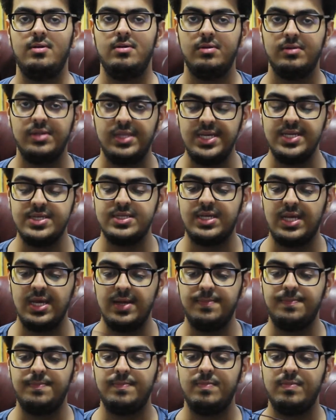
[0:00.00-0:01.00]
These
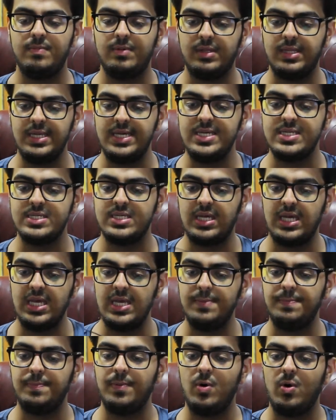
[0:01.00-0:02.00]
keep
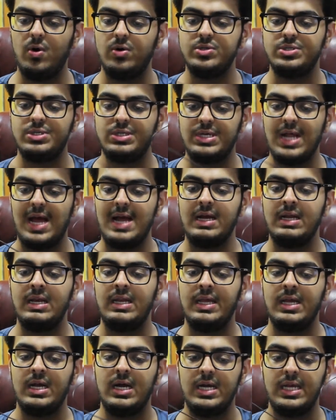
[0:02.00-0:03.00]
on
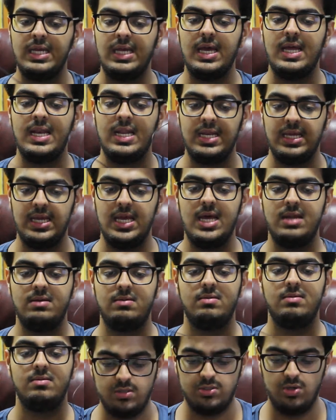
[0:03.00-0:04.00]
tangling again and again.
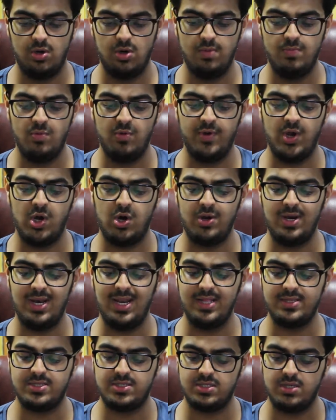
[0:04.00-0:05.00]
So moving on,
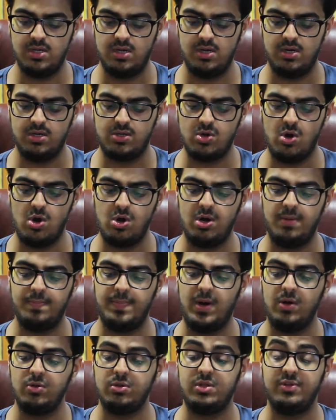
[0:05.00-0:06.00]
let's talk
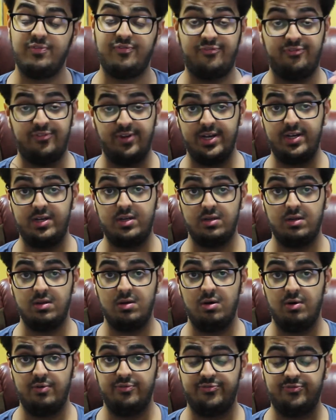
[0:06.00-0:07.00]
about the fit
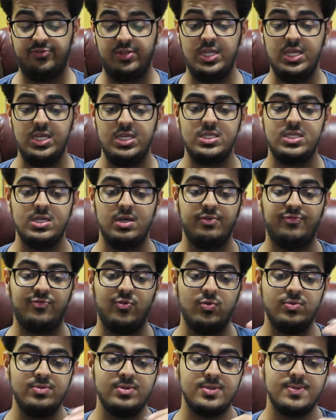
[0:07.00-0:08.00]
of these
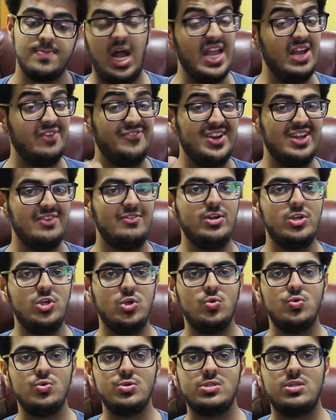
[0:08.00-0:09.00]
earphones. I have never
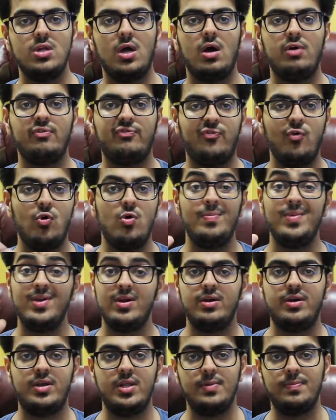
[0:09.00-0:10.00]
used a foam
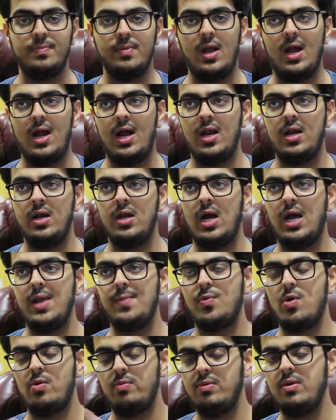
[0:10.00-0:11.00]
ear tip, and I
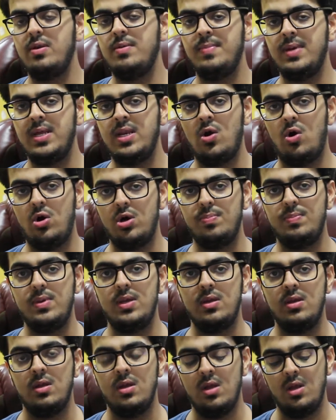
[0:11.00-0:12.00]
probably may not
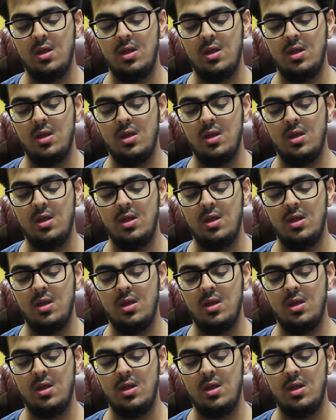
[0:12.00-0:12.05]
be.